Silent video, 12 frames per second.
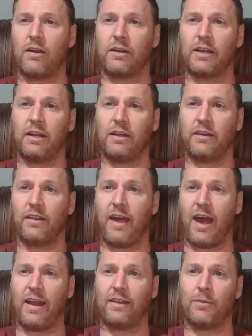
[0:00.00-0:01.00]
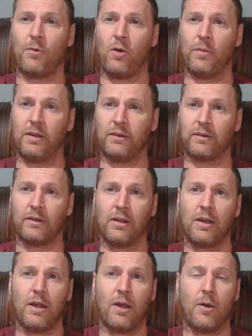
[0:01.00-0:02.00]
to get into that at the moment,
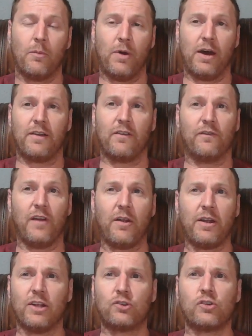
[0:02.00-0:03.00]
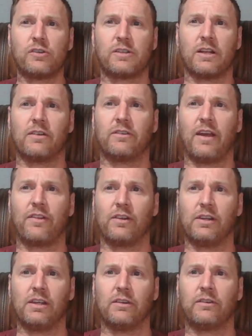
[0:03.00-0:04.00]
but very interesting to say the
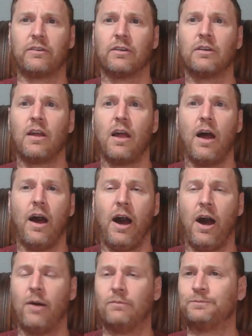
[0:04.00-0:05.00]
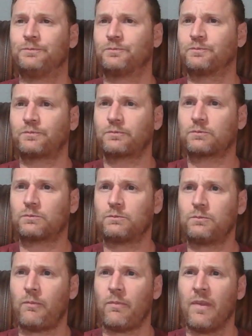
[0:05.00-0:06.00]
least. Um,
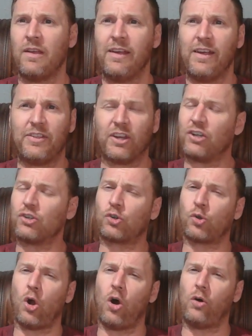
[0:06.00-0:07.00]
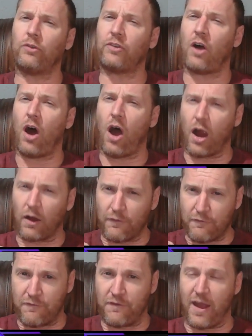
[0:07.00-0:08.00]
the controls are
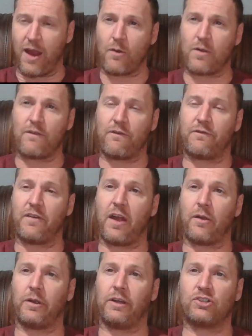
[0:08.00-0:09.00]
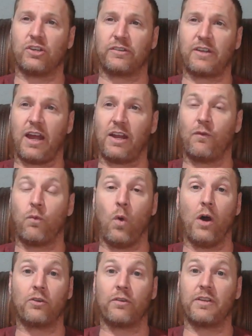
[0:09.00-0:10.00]
very, very just kind of
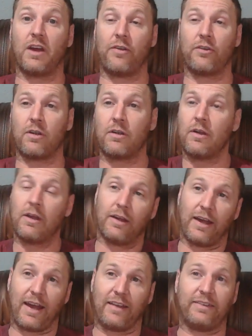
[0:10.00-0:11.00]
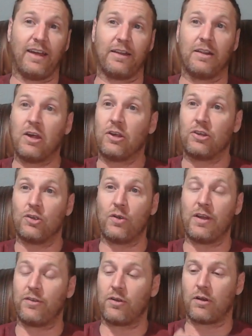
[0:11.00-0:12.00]
one or the other. Like I said,
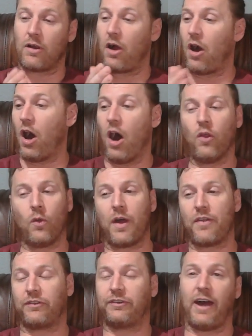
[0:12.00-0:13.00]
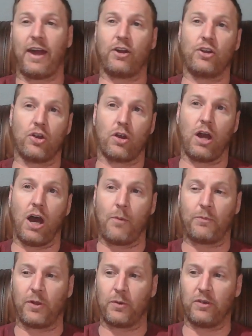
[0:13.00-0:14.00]
you're either all the way on the side or you're
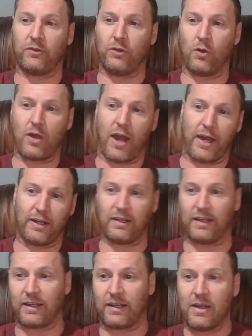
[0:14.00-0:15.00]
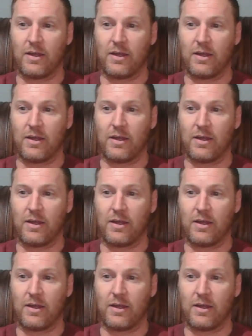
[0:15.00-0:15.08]
up. There is no kind of like,